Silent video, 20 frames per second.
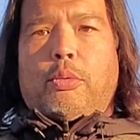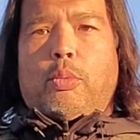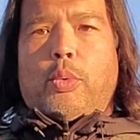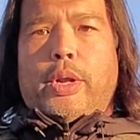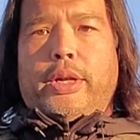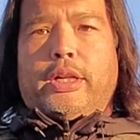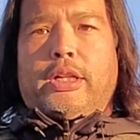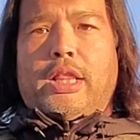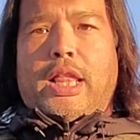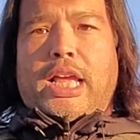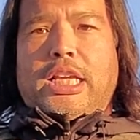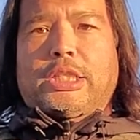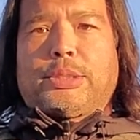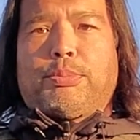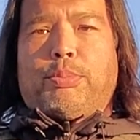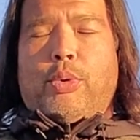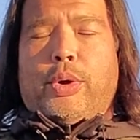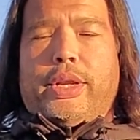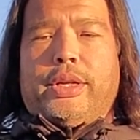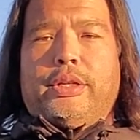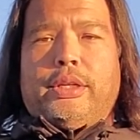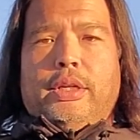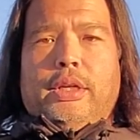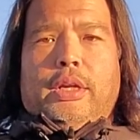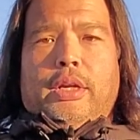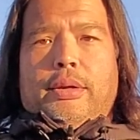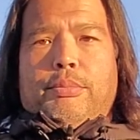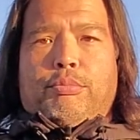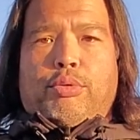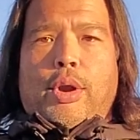one clasp point
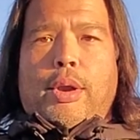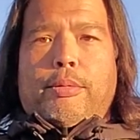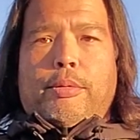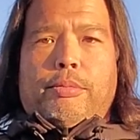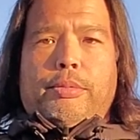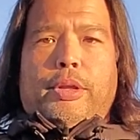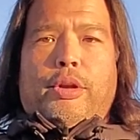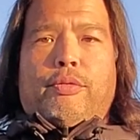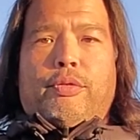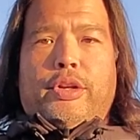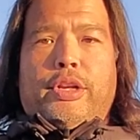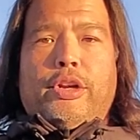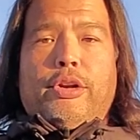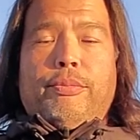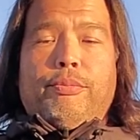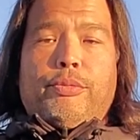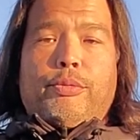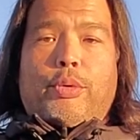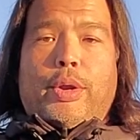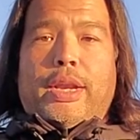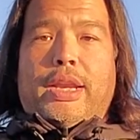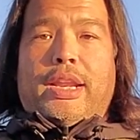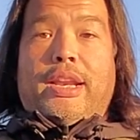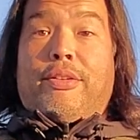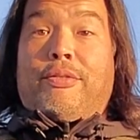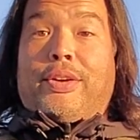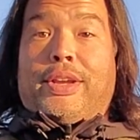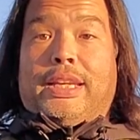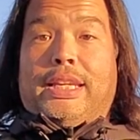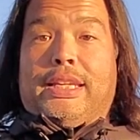probably over here, right? And
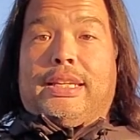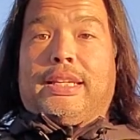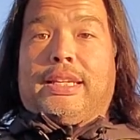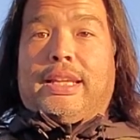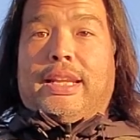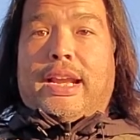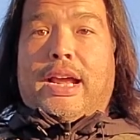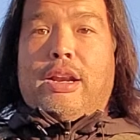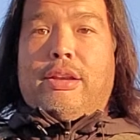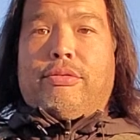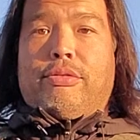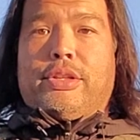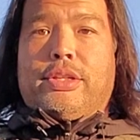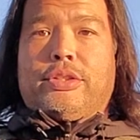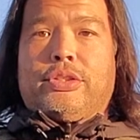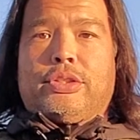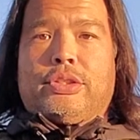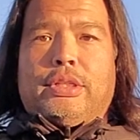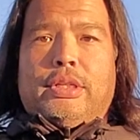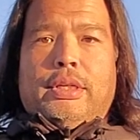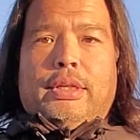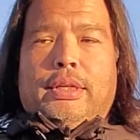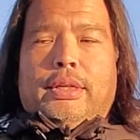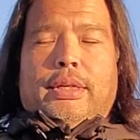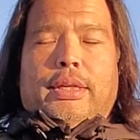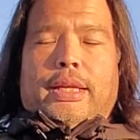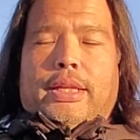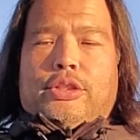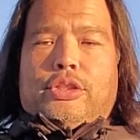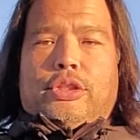if I need to get out of this,
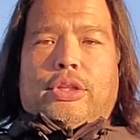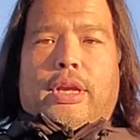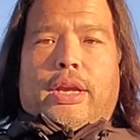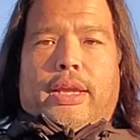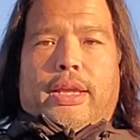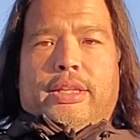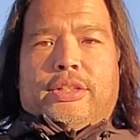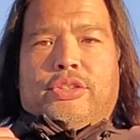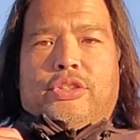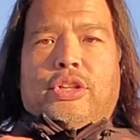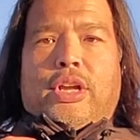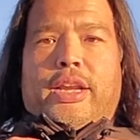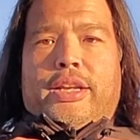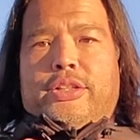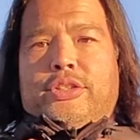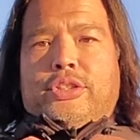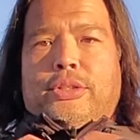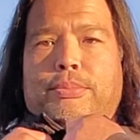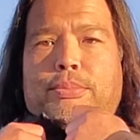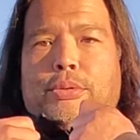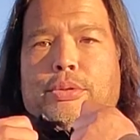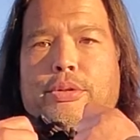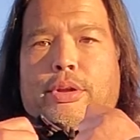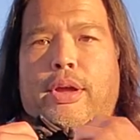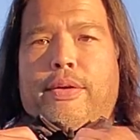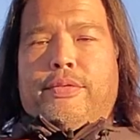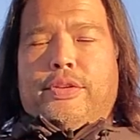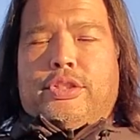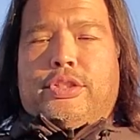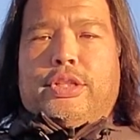it's not as simple,
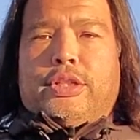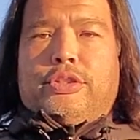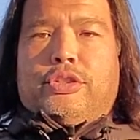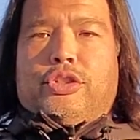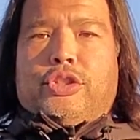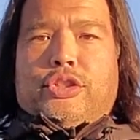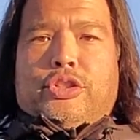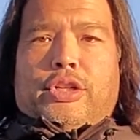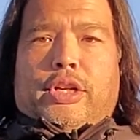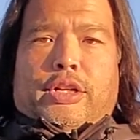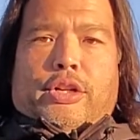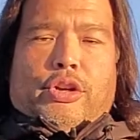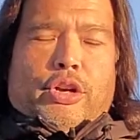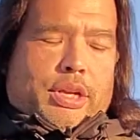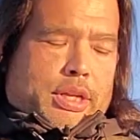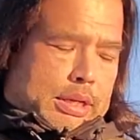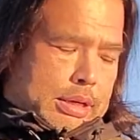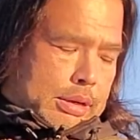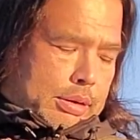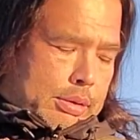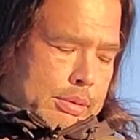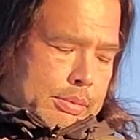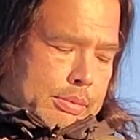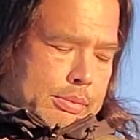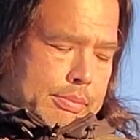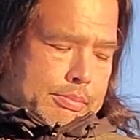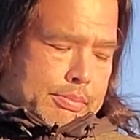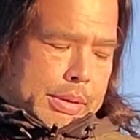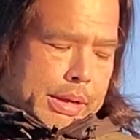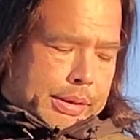obviously, as just unhooking,
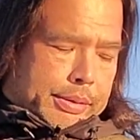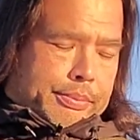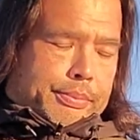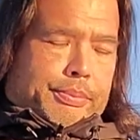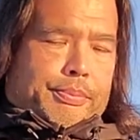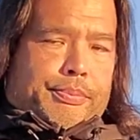but,